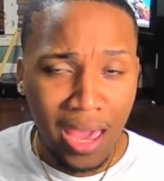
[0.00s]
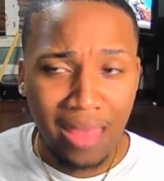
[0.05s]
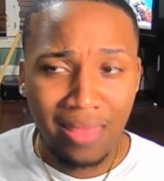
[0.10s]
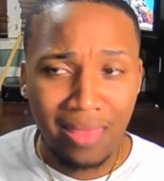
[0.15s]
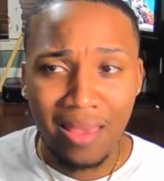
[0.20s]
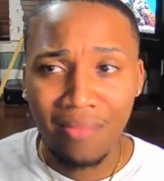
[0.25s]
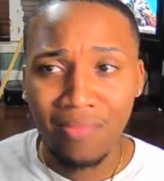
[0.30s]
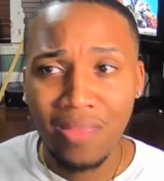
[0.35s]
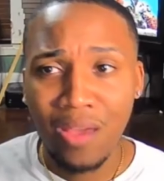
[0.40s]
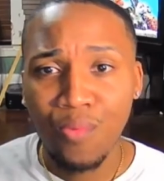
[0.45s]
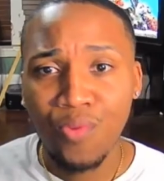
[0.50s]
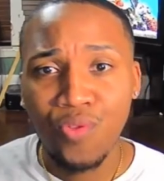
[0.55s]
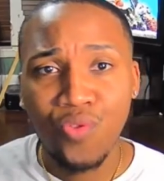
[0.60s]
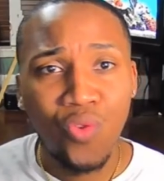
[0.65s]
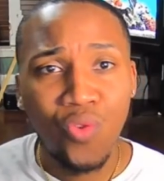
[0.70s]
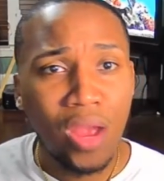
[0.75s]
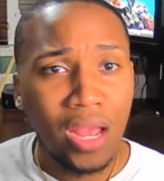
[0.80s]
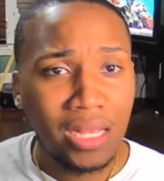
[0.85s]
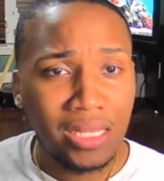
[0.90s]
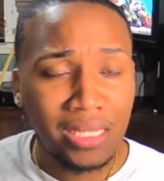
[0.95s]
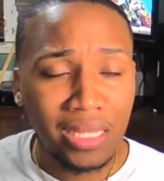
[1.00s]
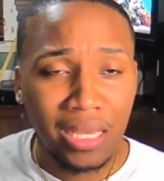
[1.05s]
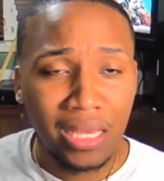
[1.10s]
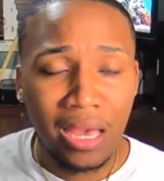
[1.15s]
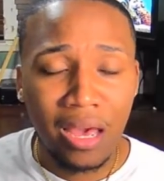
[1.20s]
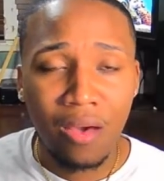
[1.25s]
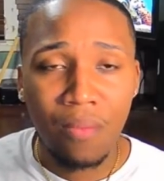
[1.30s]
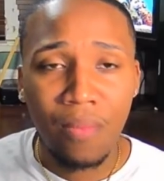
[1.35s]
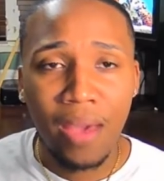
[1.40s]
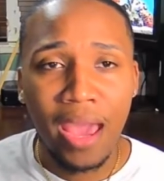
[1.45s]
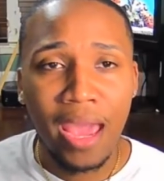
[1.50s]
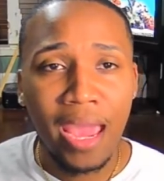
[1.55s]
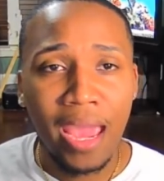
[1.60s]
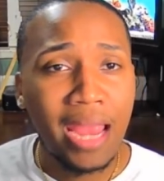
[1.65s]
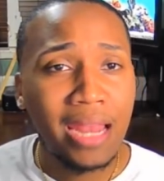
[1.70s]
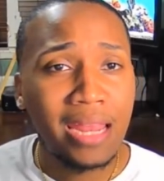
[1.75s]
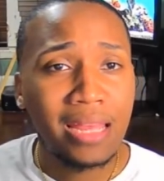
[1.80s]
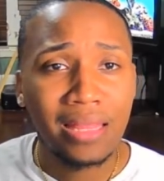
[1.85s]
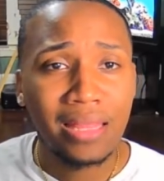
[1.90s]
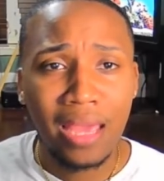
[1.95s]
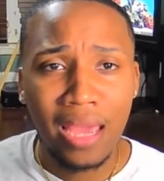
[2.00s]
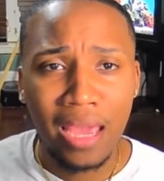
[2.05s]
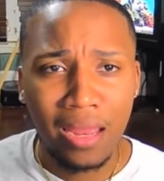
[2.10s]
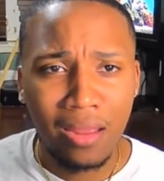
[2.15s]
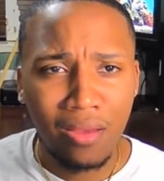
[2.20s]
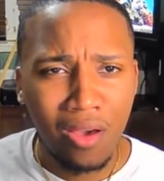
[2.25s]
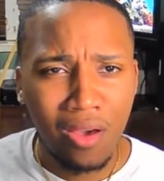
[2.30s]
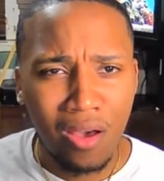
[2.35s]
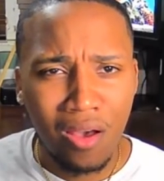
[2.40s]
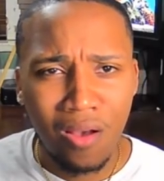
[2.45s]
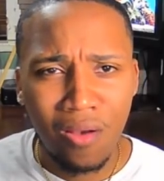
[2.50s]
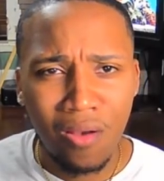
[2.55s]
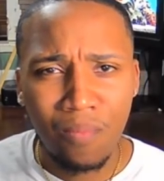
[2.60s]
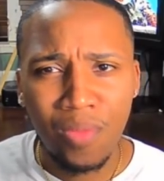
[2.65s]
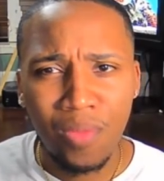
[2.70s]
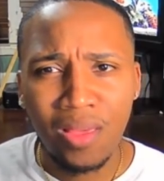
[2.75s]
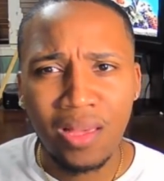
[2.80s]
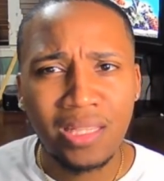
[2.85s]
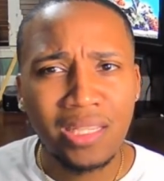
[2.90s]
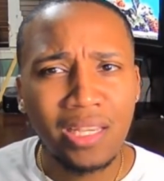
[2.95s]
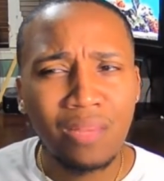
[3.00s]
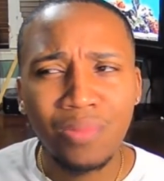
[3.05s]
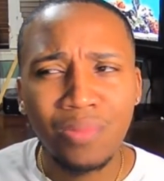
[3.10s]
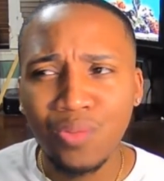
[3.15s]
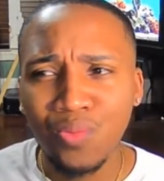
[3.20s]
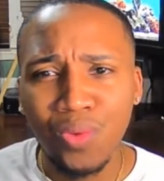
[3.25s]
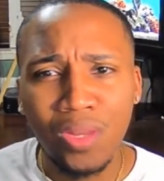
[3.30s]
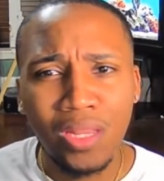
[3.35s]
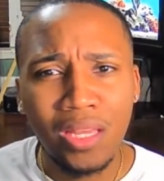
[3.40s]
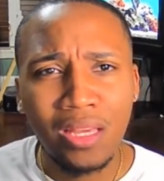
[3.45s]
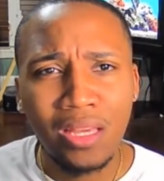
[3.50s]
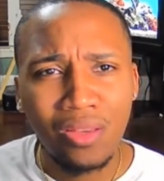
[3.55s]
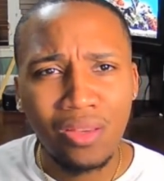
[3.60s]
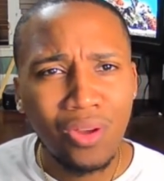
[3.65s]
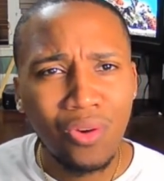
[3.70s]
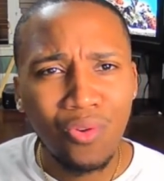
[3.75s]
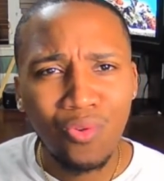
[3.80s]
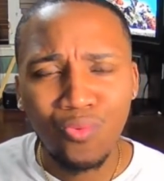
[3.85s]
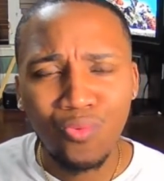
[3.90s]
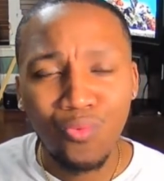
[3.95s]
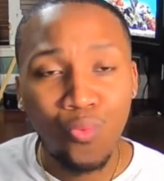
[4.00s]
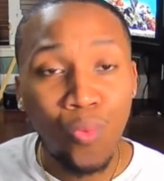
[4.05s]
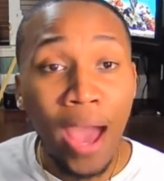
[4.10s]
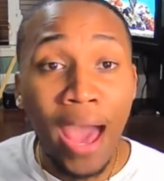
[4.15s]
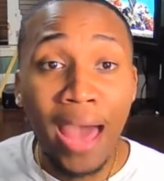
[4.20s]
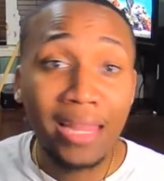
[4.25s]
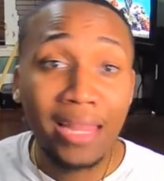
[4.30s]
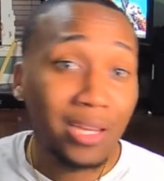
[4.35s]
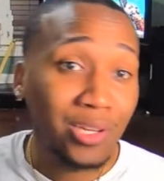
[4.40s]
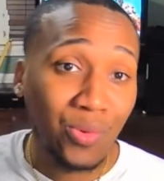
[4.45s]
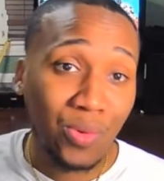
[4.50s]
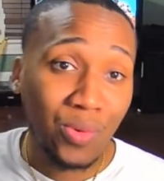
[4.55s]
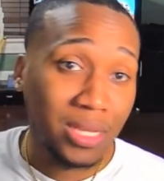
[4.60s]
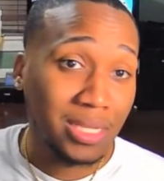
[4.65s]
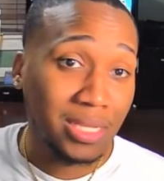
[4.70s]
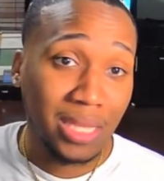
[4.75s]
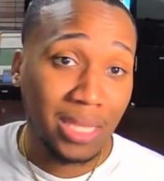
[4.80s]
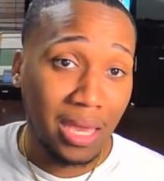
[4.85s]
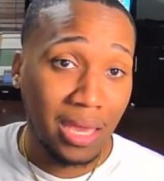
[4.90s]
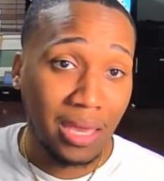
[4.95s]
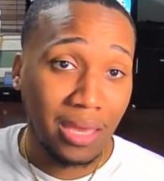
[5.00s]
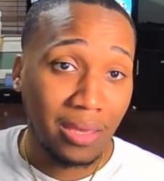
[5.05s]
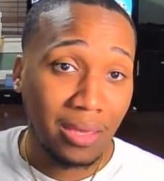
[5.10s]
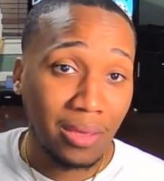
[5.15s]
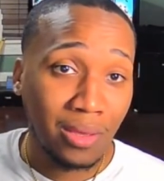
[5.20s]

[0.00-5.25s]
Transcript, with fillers: I thought that was crazy. Um, I hated that um, because he was really, you know, Wiley doing his thing.